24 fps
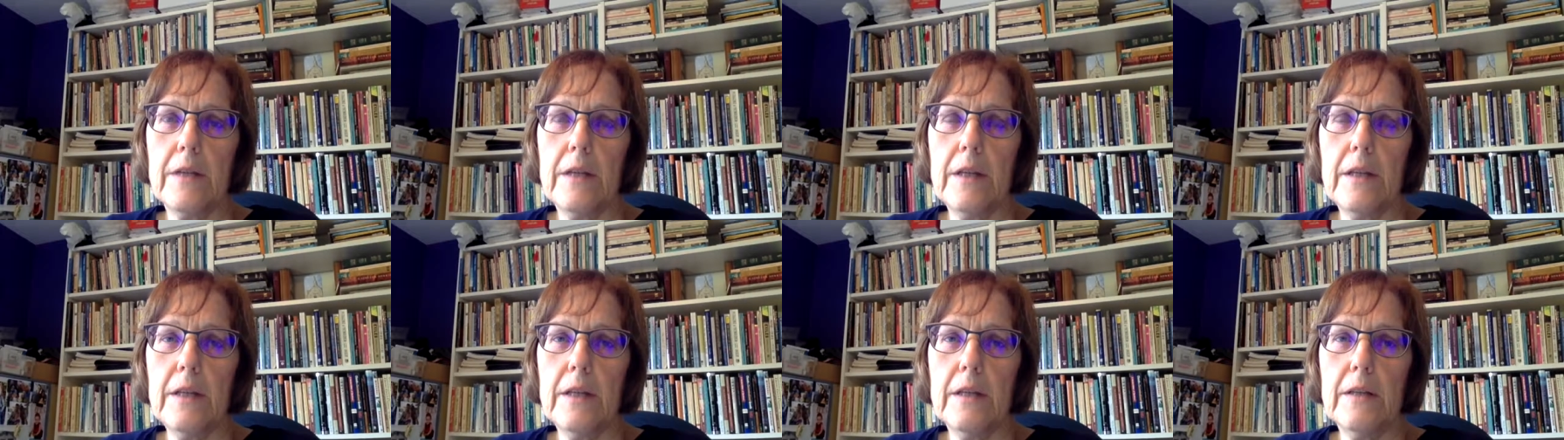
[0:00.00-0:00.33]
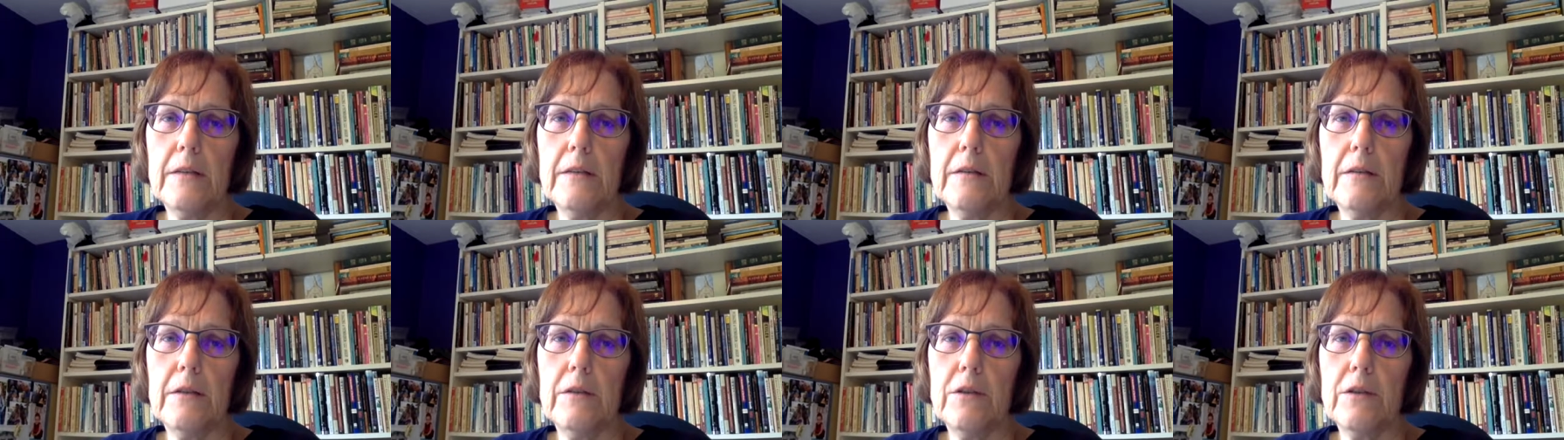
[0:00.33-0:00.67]
and you
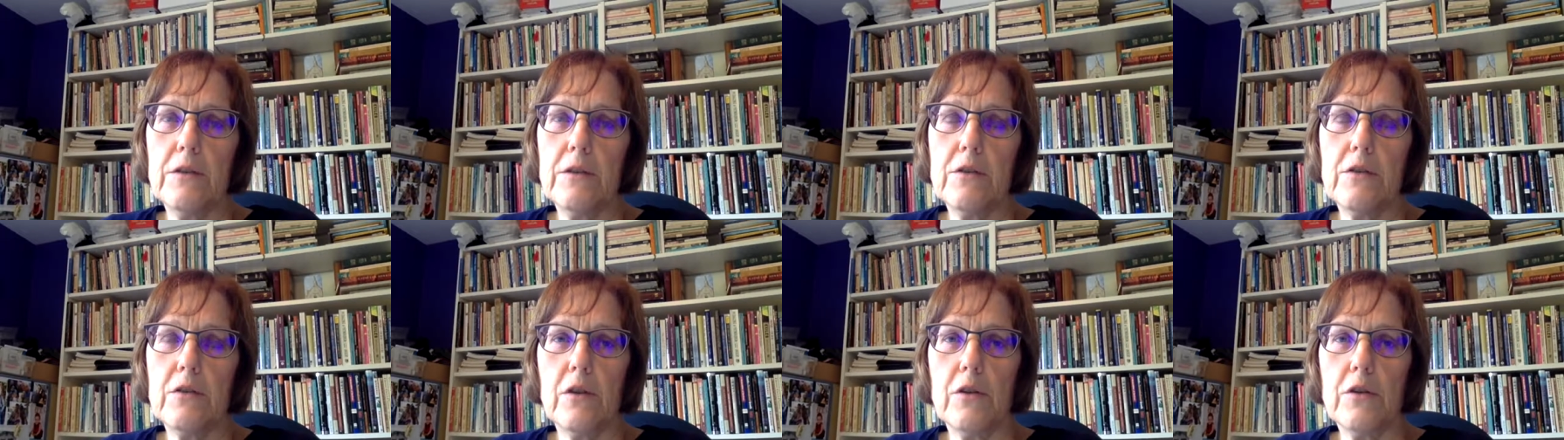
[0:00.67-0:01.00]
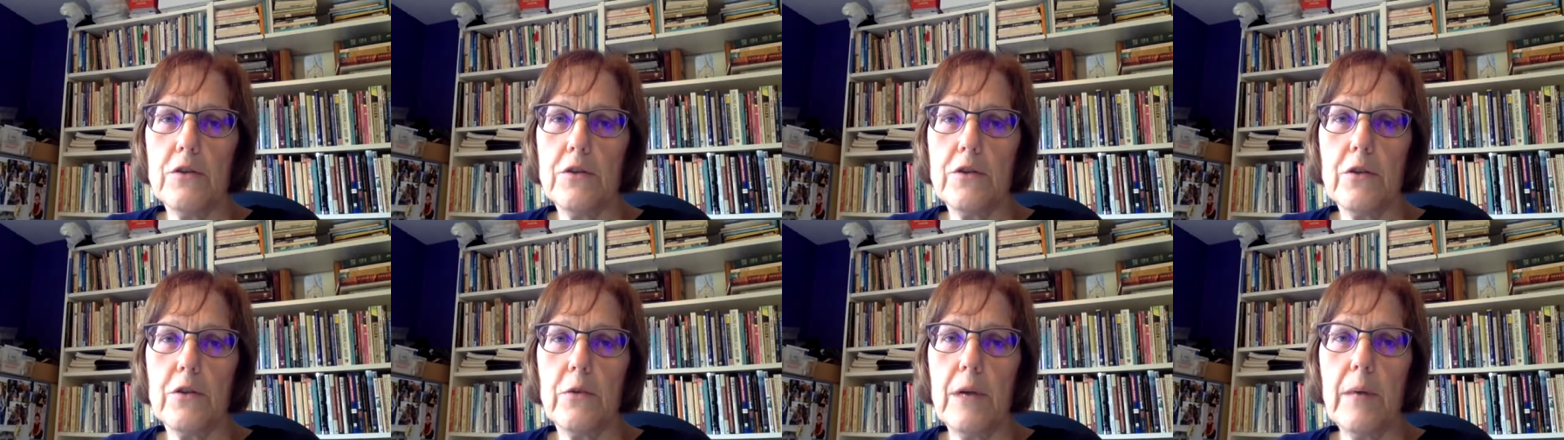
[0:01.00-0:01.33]
just all show
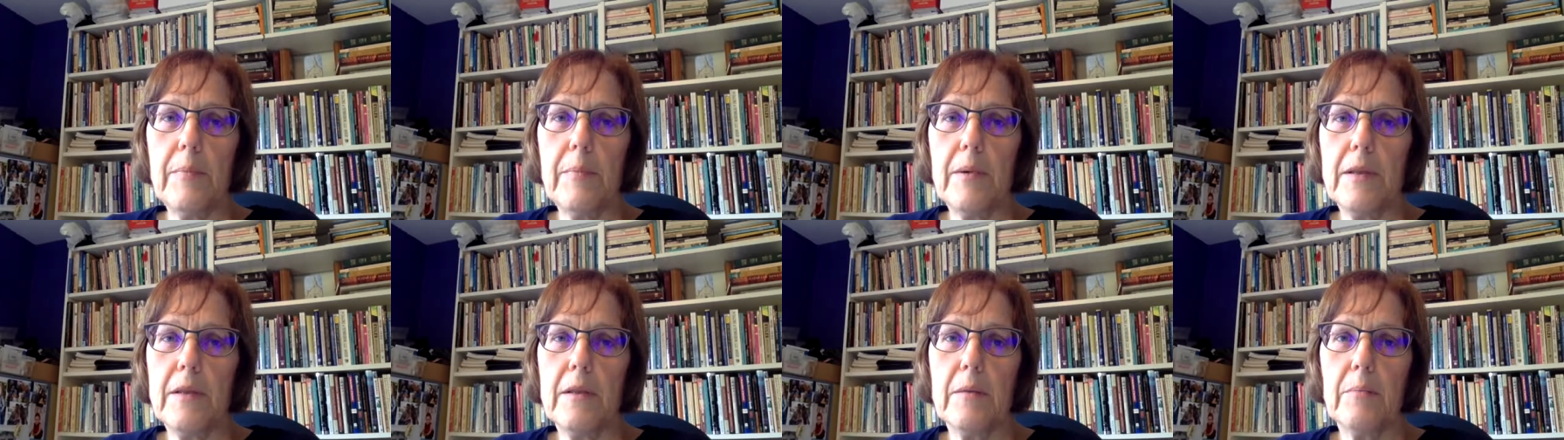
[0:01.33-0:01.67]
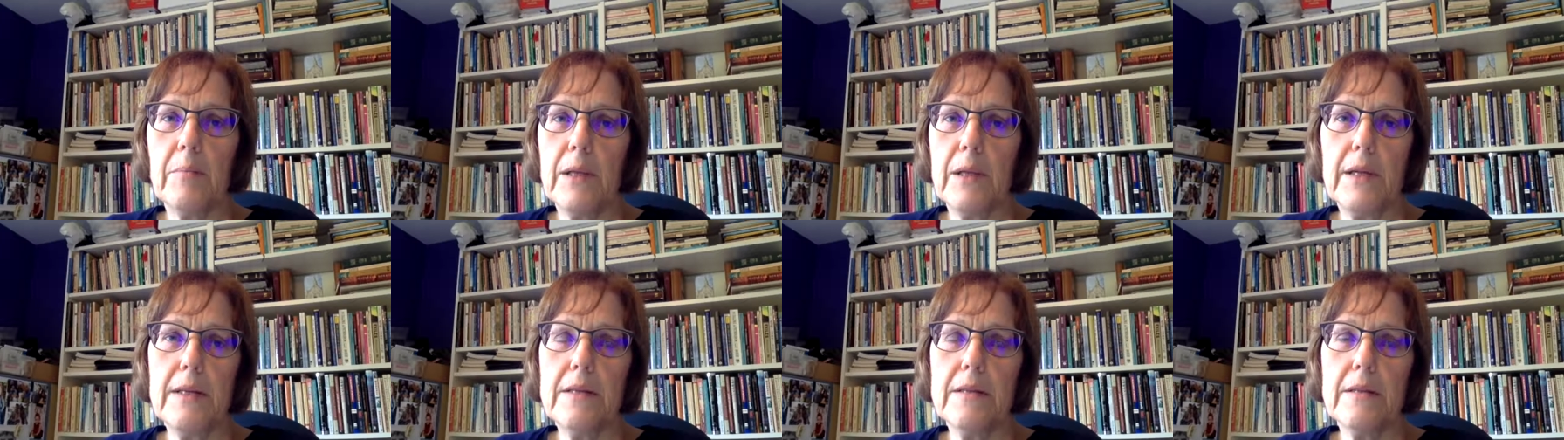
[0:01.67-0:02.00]
up at the
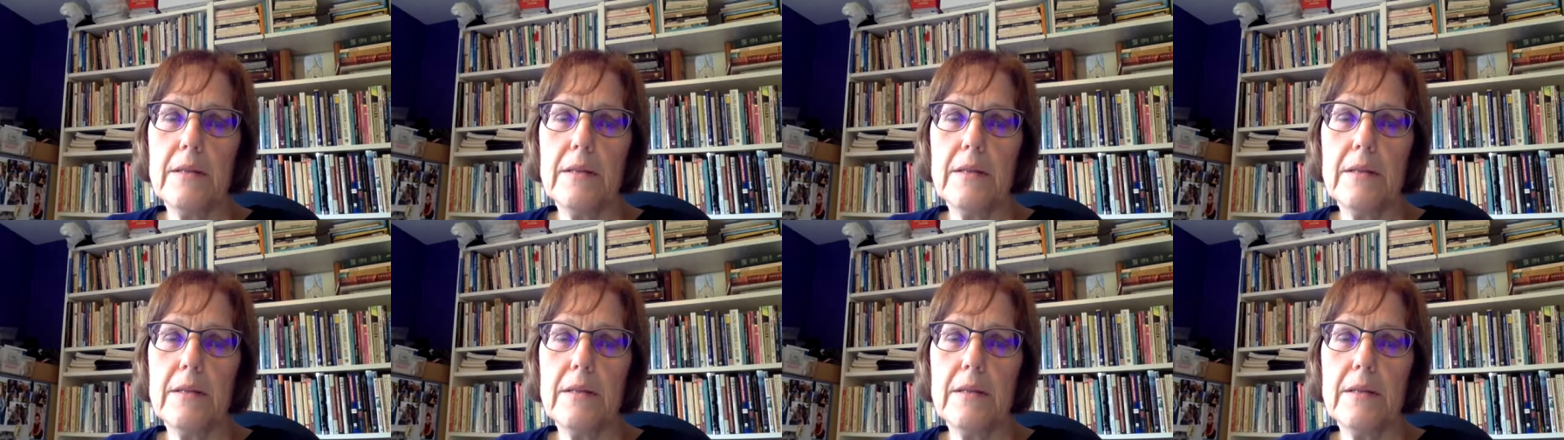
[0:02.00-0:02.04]
place